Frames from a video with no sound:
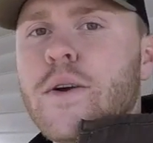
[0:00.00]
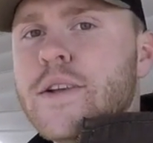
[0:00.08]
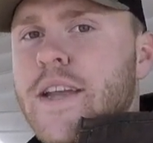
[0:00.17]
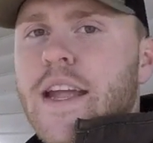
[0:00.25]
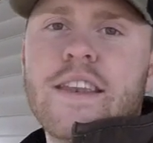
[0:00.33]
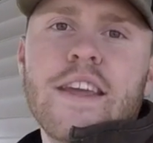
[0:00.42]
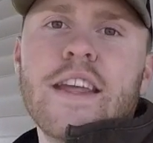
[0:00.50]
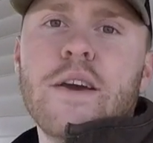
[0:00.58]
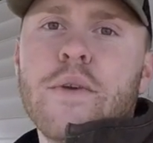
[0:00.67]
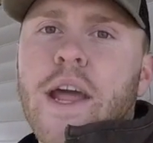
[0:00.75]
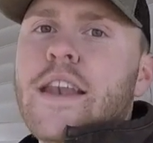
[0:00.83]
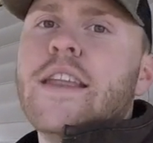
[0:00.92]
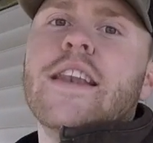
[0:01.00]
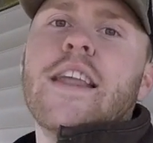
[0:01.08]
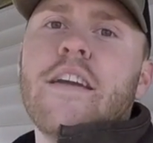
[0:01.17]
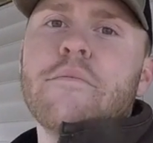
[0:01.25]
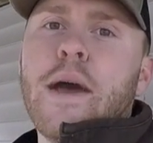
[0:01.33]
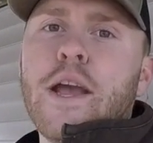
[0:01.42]
is I did it when I didn't
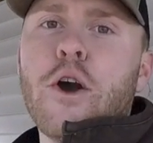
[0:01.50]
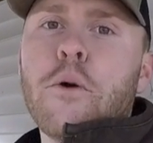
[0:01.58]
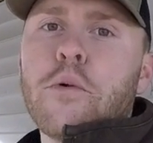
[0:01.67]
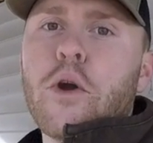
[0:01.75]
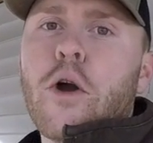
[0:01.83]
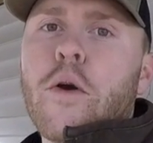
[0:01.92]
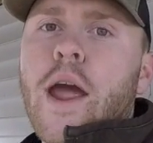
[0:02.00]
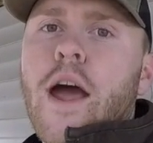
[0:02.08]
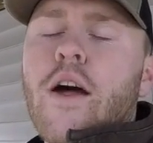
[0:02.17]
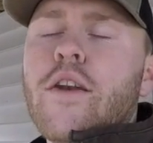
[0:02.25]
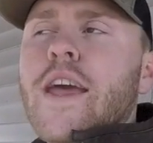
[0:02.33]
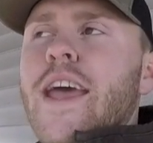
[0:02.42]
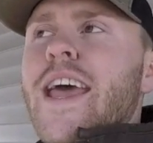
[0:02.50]
have my GoPro around,